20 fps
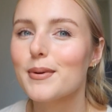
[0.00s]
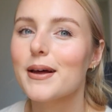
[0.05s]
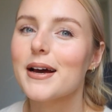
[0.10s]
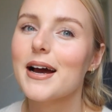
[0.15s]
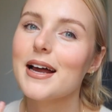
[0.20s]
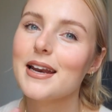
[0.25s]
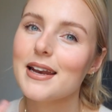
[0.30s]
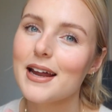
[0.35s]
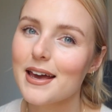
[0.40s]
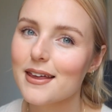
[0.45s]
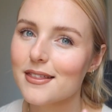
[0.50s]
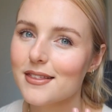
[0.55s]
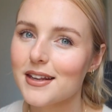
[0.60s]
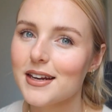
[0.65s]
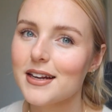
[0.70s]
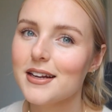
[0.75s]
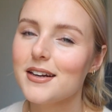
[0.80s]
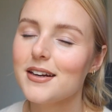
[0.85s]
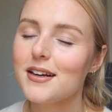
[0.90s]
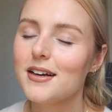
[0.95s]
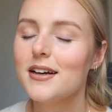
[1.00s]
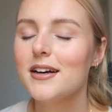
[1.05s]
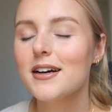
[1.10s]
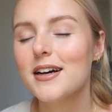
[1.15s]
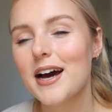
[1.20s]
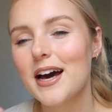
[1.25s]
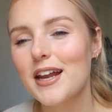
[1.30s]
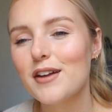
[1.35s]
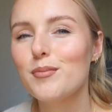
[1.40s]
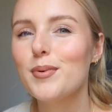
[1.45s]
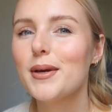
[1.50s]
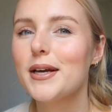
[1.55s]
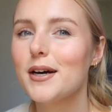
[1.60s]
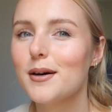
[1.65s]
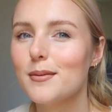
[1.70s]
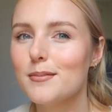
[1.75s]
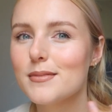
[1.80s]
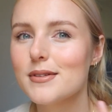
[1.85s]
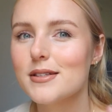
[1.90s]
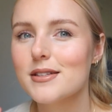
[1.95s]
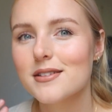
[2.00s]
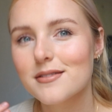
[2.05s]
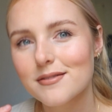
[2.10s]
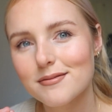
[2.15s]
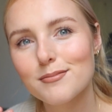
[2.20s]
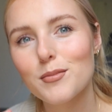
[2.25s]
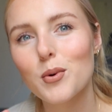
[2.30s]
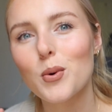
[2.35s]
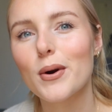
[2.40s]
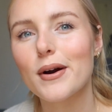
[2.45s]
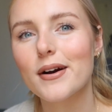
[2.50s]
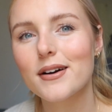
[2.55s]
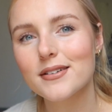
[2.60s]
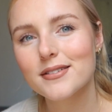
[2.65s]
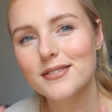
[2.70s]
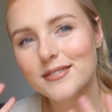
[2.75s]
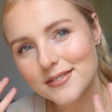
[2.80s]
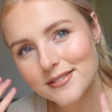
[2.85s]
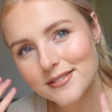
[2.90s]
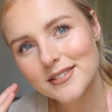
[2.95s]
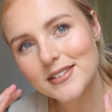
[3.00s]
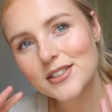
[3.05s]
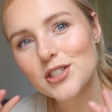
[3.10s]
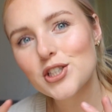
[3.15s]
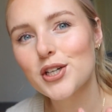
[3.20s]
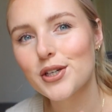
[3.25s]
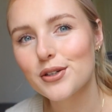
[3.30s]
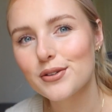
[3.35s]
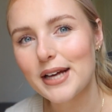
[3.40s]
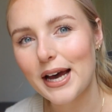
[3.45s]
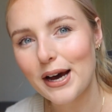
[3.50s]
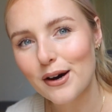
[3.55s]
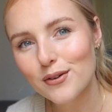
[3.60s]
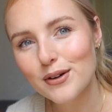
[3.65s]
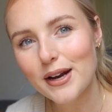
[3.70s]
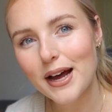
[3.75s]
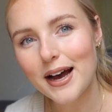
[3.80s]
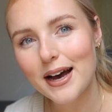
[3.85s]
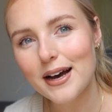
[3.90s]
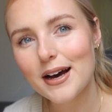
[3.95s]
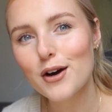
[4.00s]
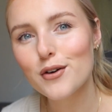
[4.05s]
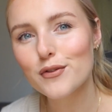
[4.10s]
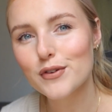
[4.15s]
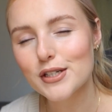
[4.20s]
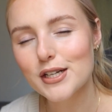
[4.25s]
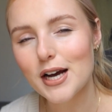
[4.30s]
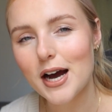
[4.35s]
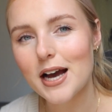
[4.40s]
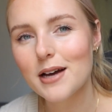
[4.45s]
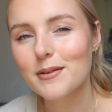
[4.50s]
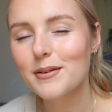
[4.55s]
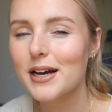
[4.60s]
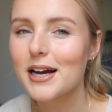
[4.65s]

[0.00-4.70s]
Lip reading: Like, I like that it kind of becomes more chilled out over time.